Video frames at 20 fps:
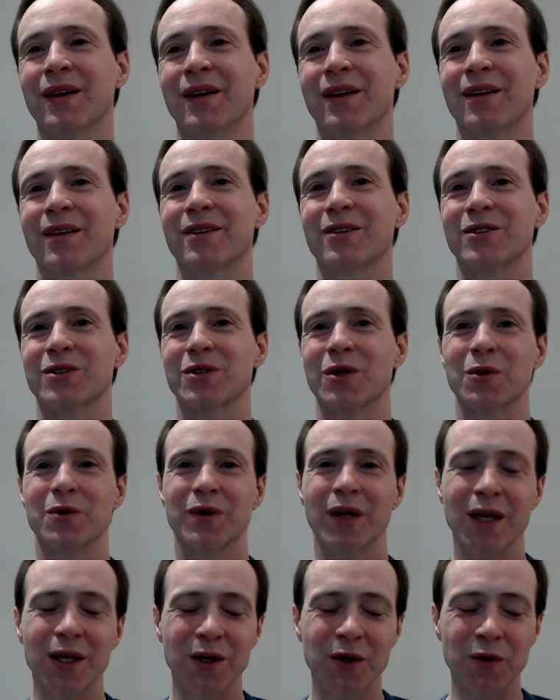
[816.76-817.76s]
So
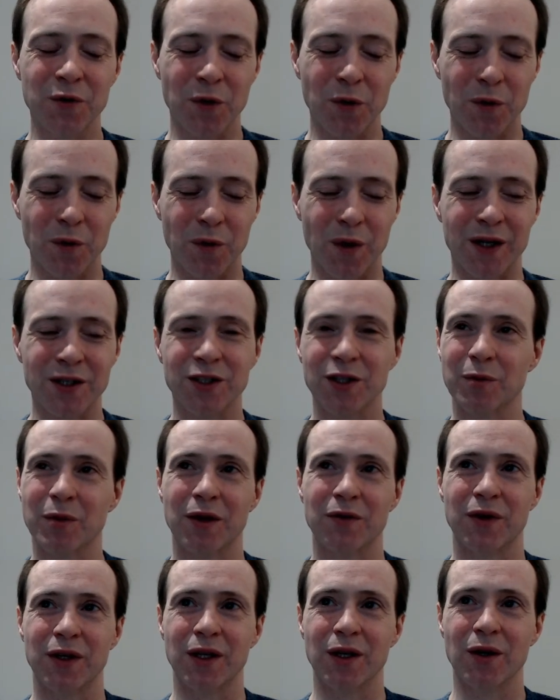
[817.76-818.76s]
thank you for watching my
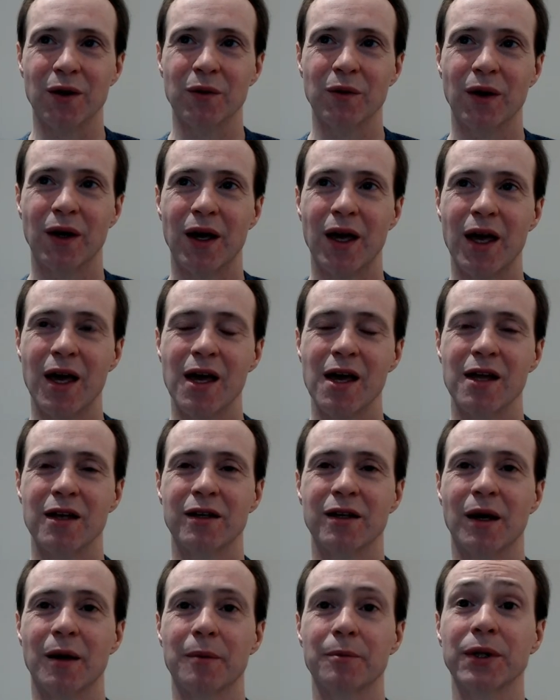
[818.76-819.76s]
video,
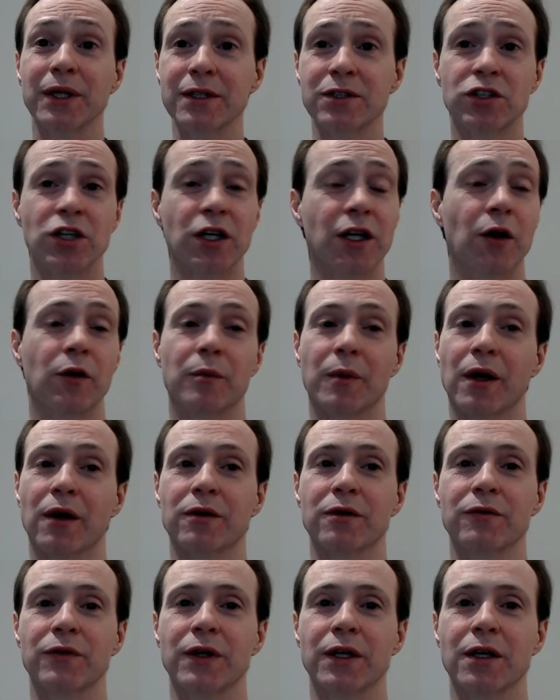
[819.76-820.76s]
and please check out my
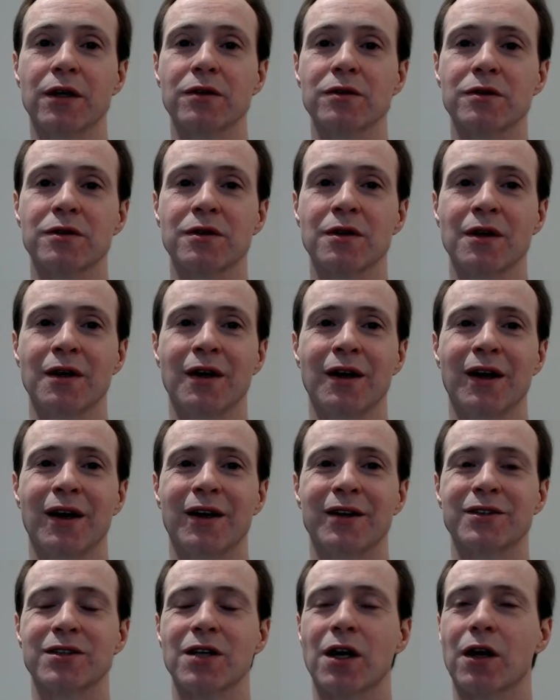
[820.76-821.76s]
other videos.
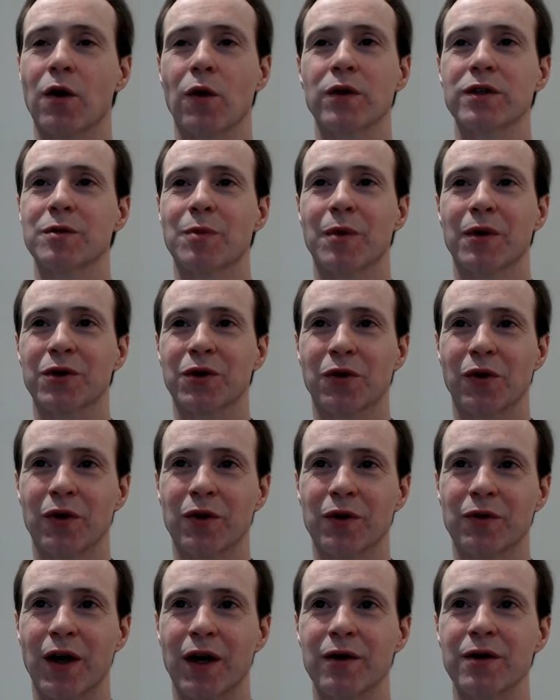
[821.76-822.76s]
It's not always about the
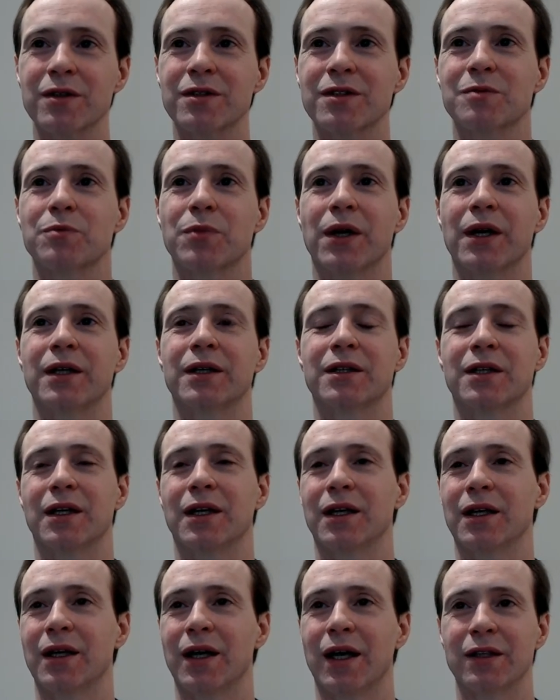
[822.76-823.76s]
coronavirus, but
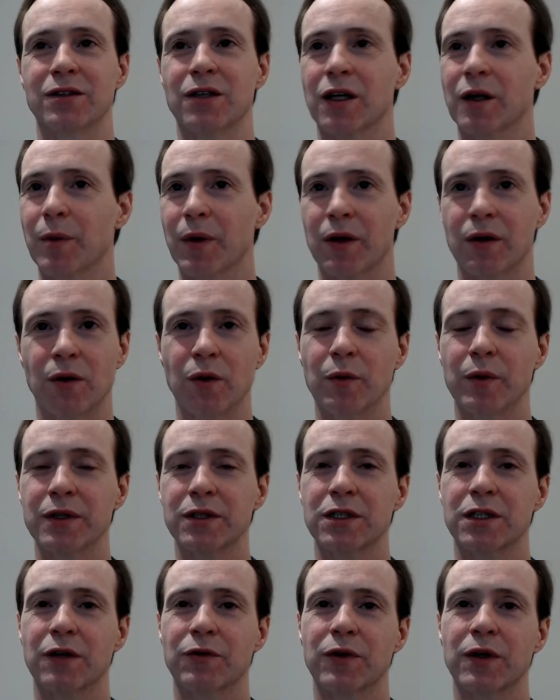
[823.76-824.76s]
I talk about a whole
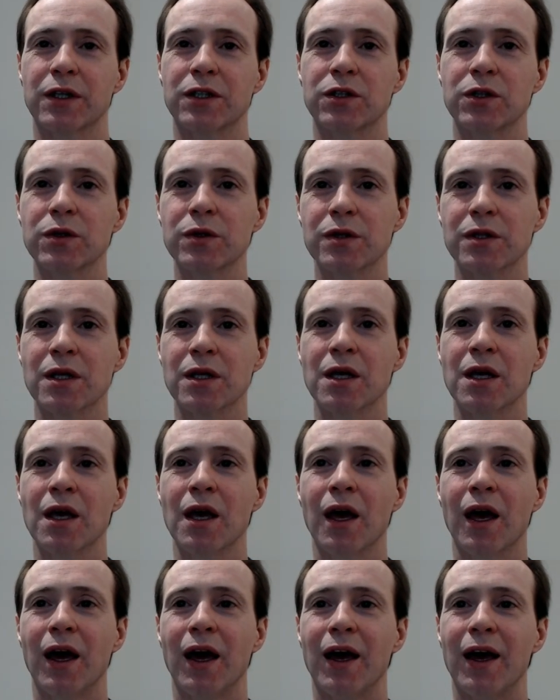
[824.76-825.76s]
bunch of different issues.
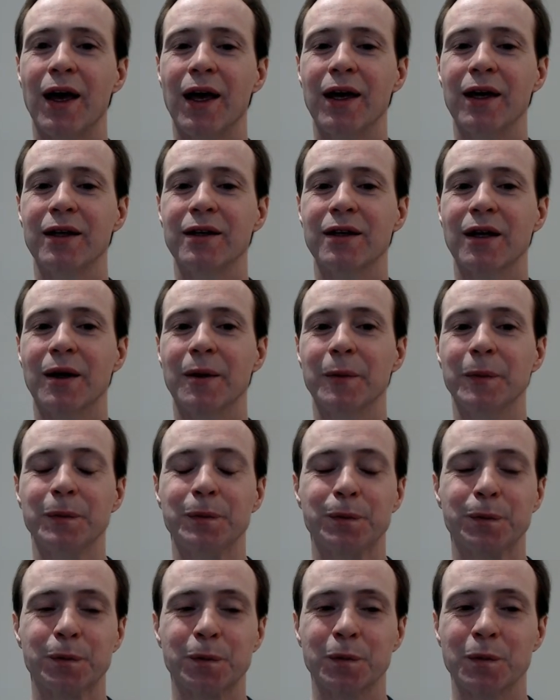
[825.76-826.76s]
And
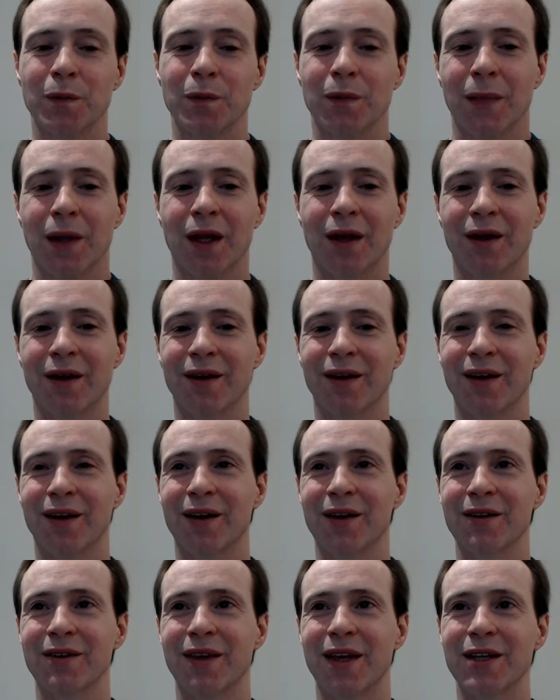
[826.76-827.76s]

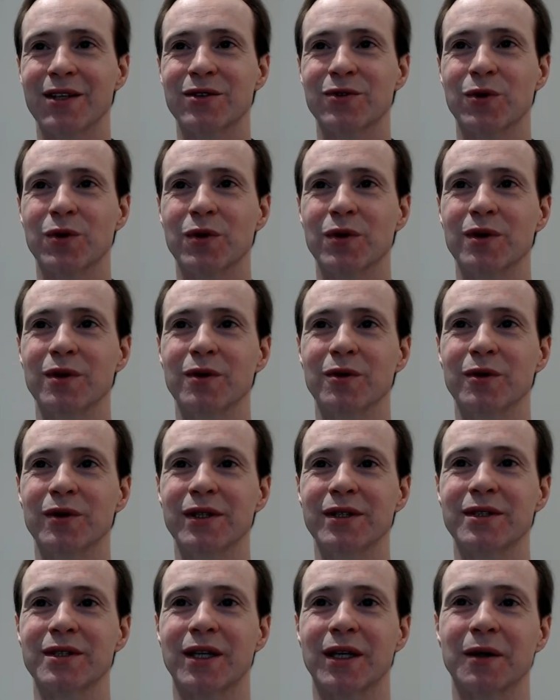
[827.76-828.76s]
thanks for
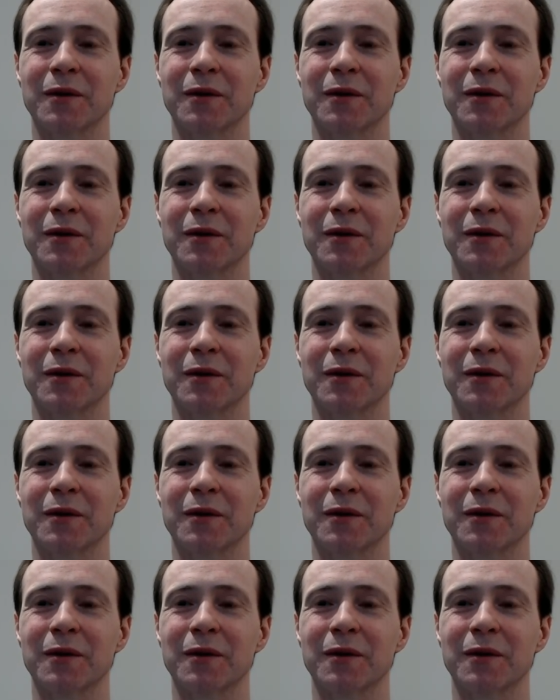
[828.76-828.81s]
listening.